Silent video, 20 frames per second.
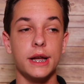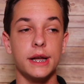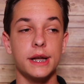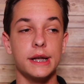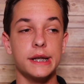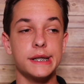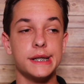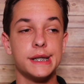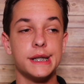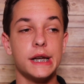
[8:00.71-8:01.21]

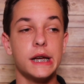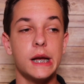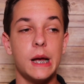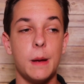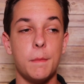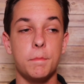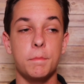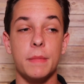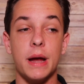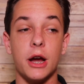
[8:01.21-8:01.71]
is
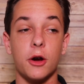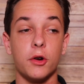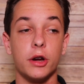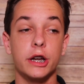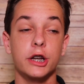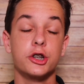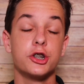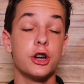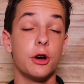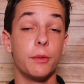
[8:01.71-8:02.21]

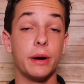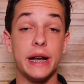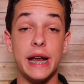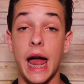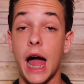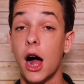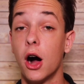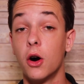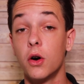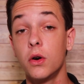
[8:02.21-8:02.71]
Mary showing
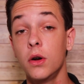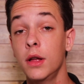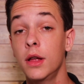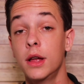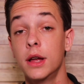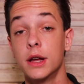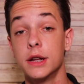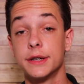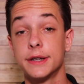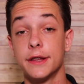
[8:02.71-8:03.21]
hell
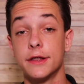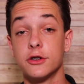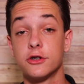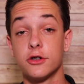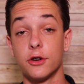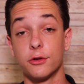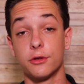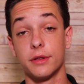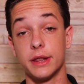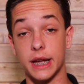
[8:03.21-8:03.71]
to the
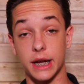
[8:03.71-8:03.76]
children.